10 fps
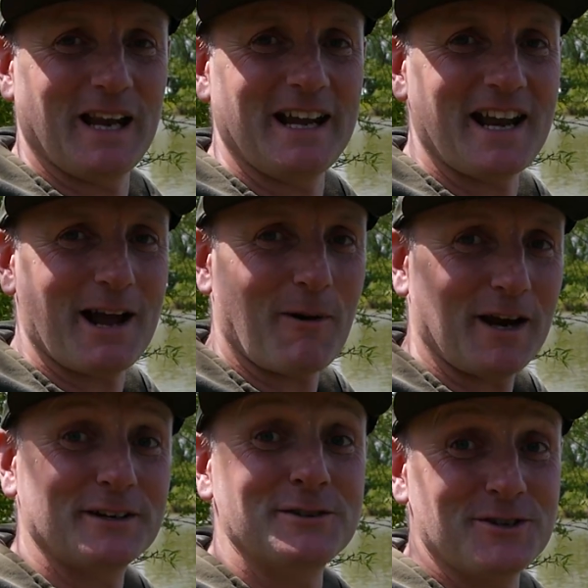playing that
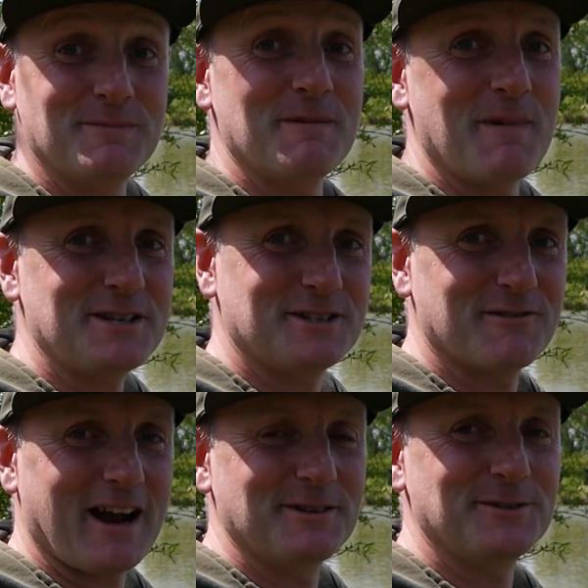one. I should have been messing
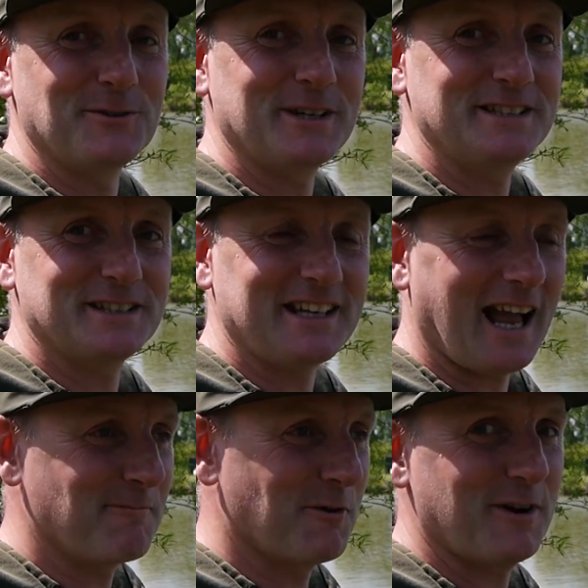around talking to the
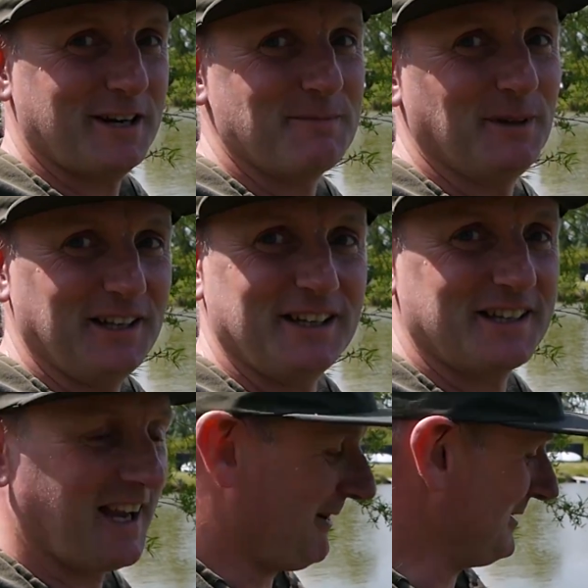camera, really, but there
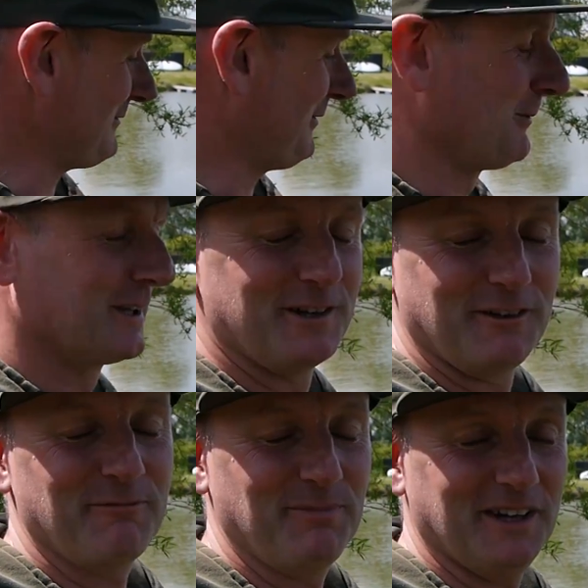you go, it's fallen
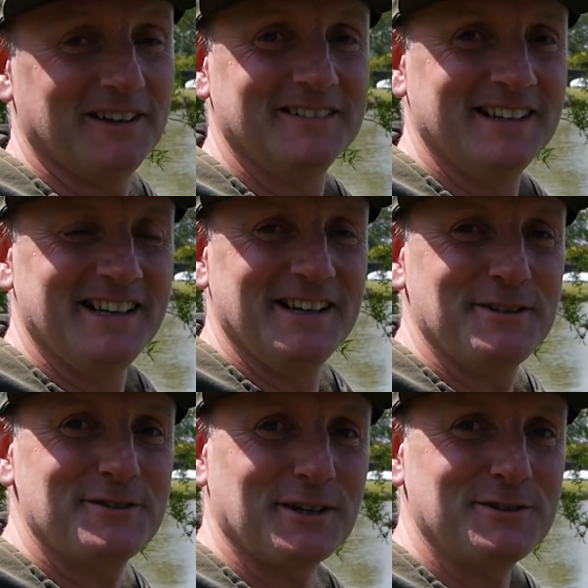off, but
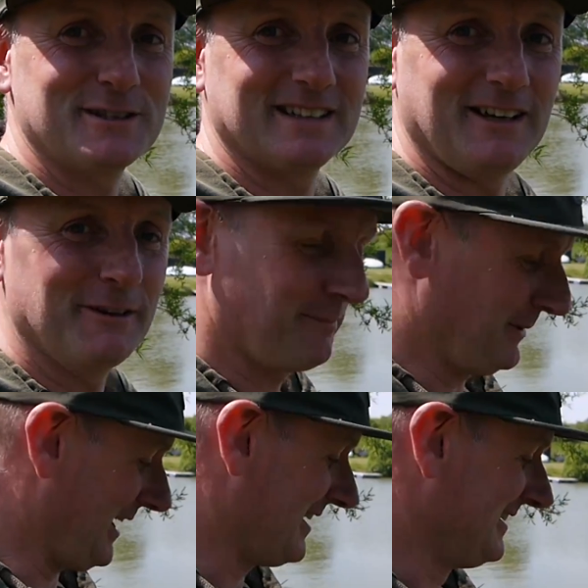such is life.
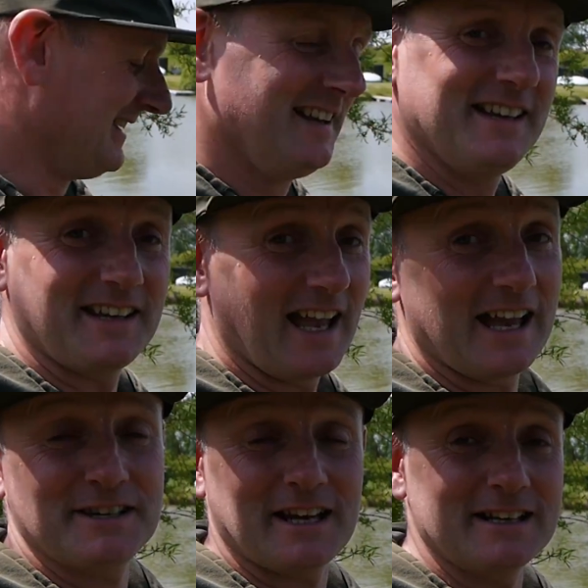But
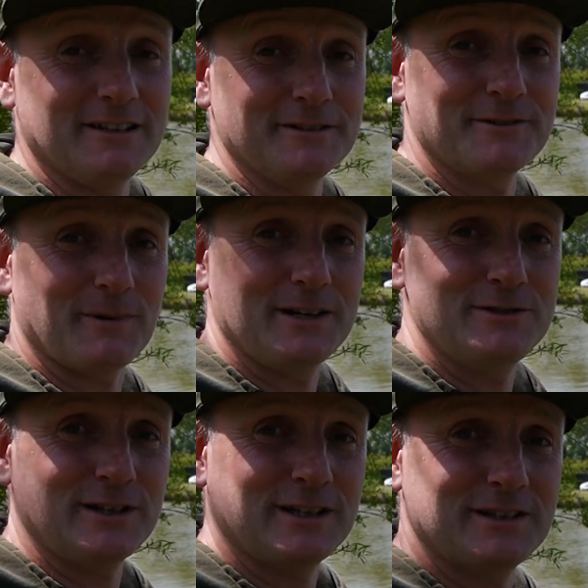yeah, so there's lots of
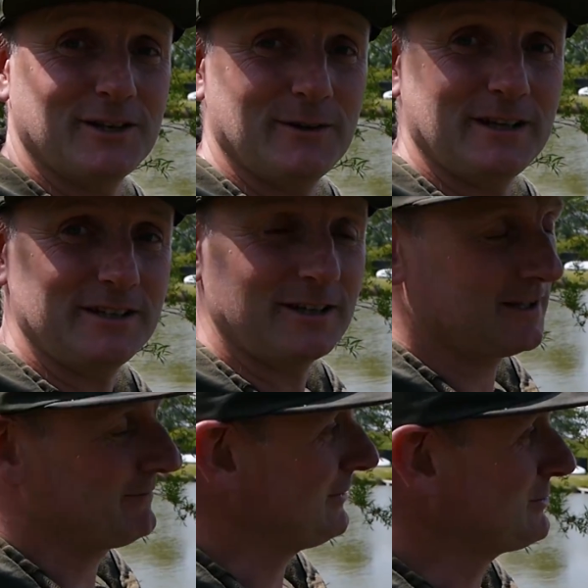ways you can do it. You
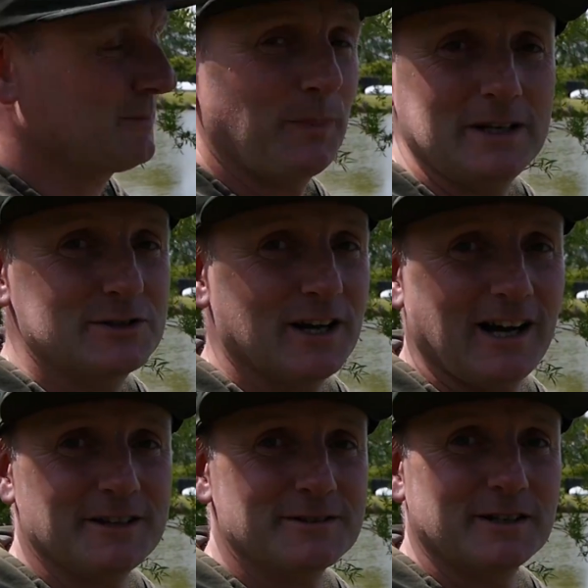can fish with beach
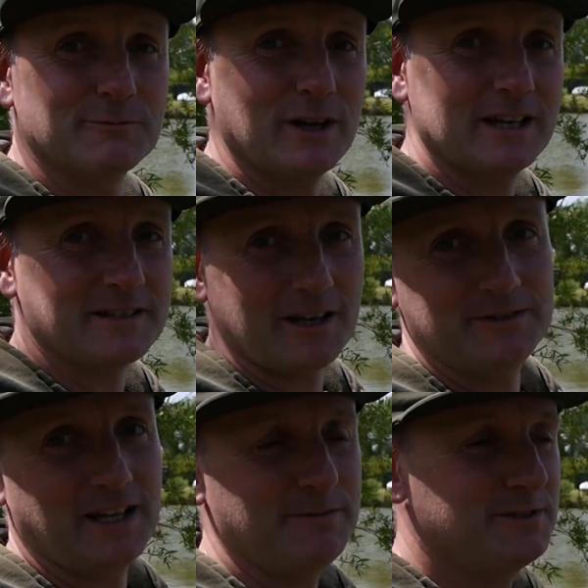caster rigs,
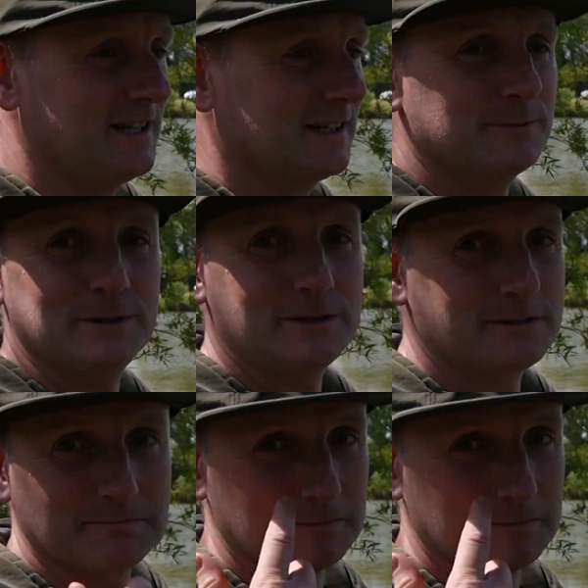over depth zigs, which is,